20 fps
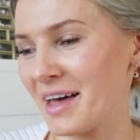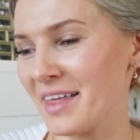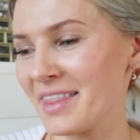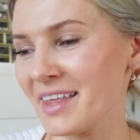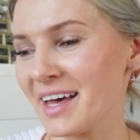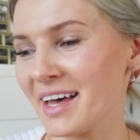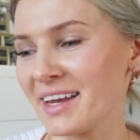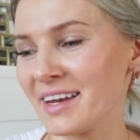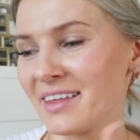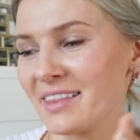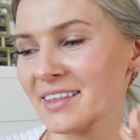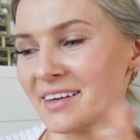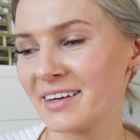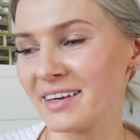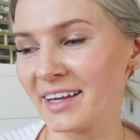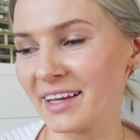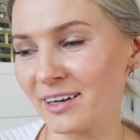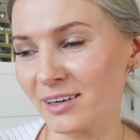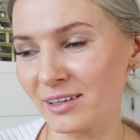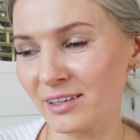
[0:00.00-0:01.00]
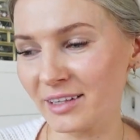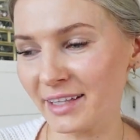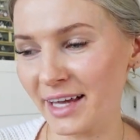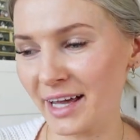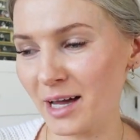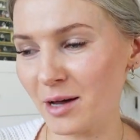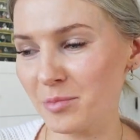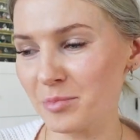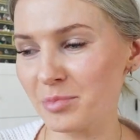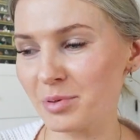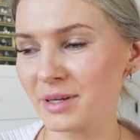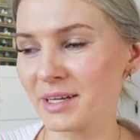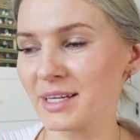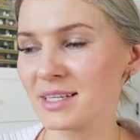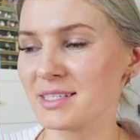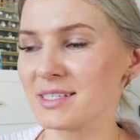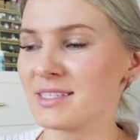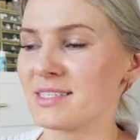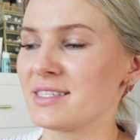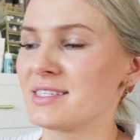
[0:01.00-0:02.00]
and then the nail lamp,
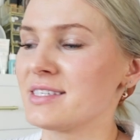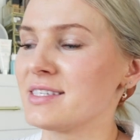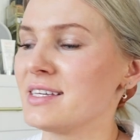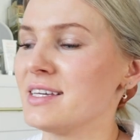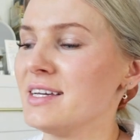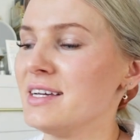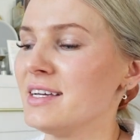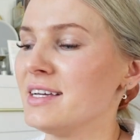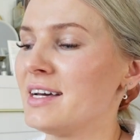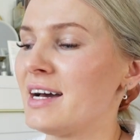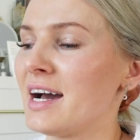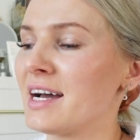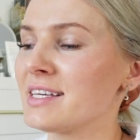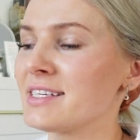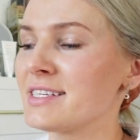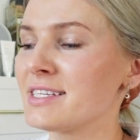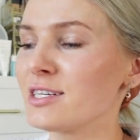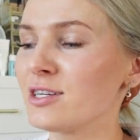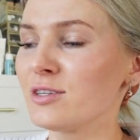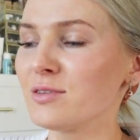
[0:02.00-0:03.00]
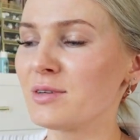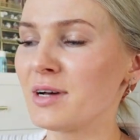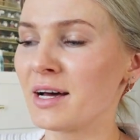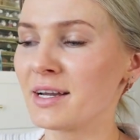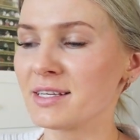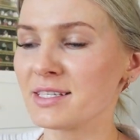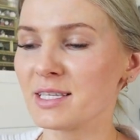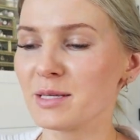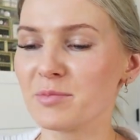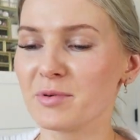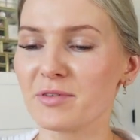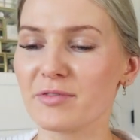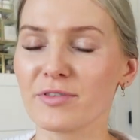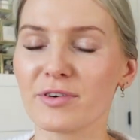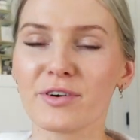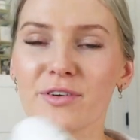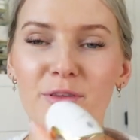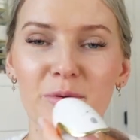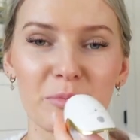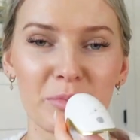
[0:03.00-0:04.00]
it's, I still honestly
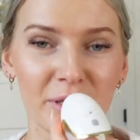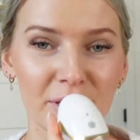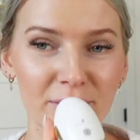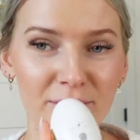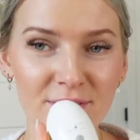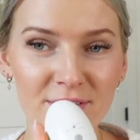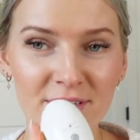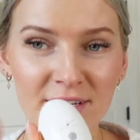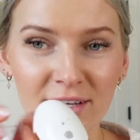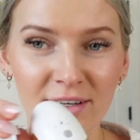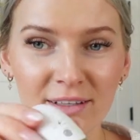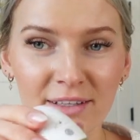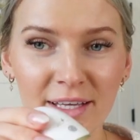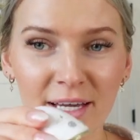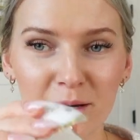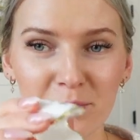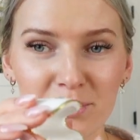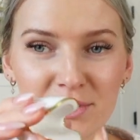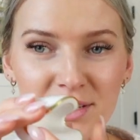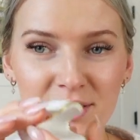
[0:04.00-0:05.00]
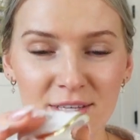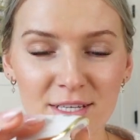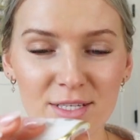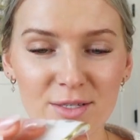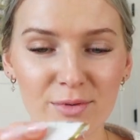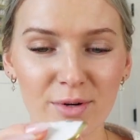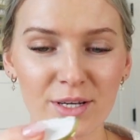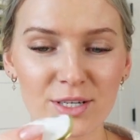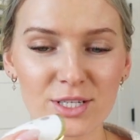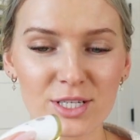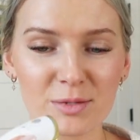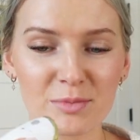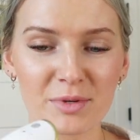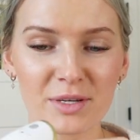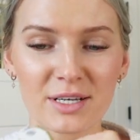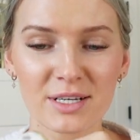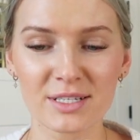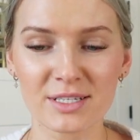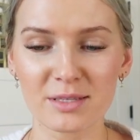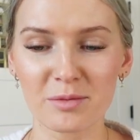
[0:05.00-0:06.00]
prefer the Beetles nail lamp to this one just
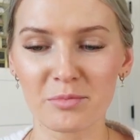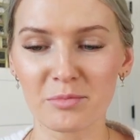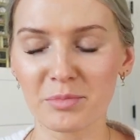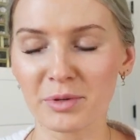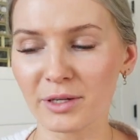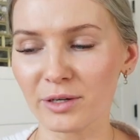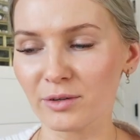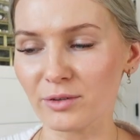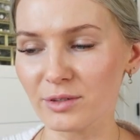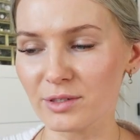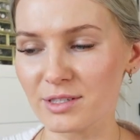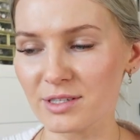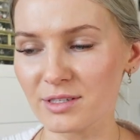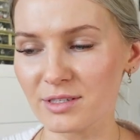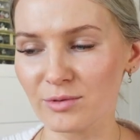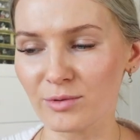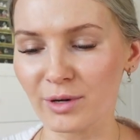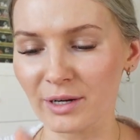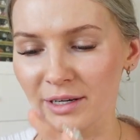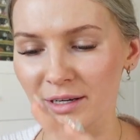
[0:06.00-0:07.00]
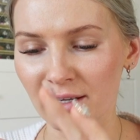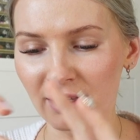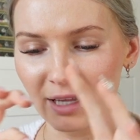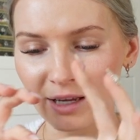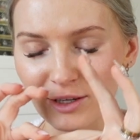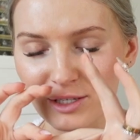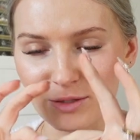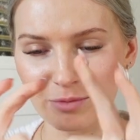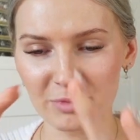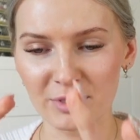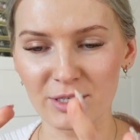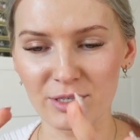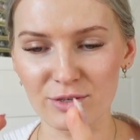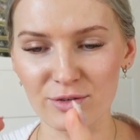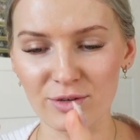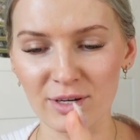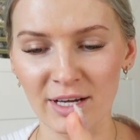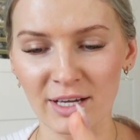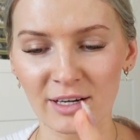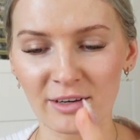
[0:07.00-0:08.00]
because the Beetles one allows me
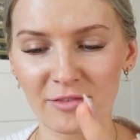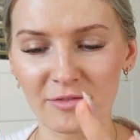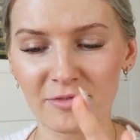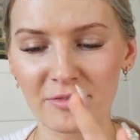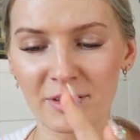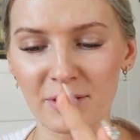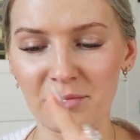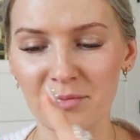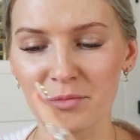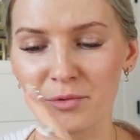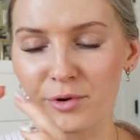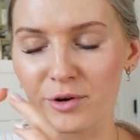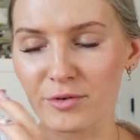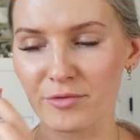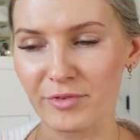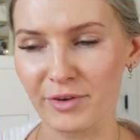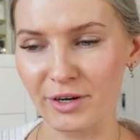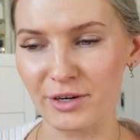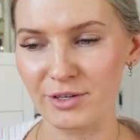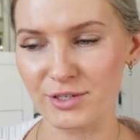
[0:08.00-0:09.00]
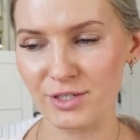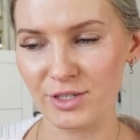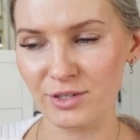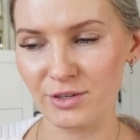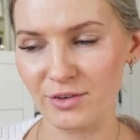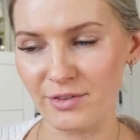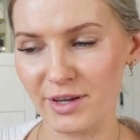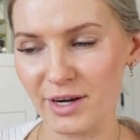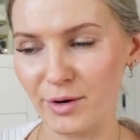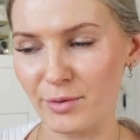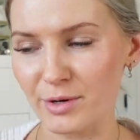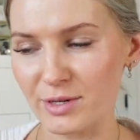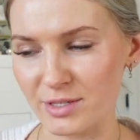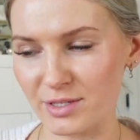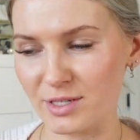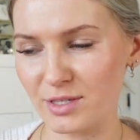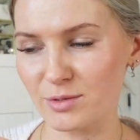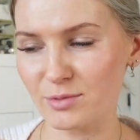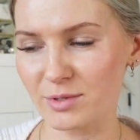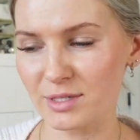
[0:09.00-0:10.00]
to kind of fit more fingers under there, whereas
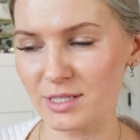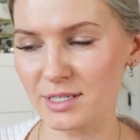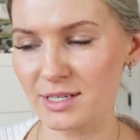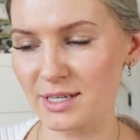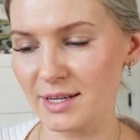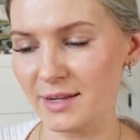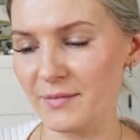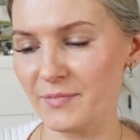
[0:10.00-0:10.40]
this one,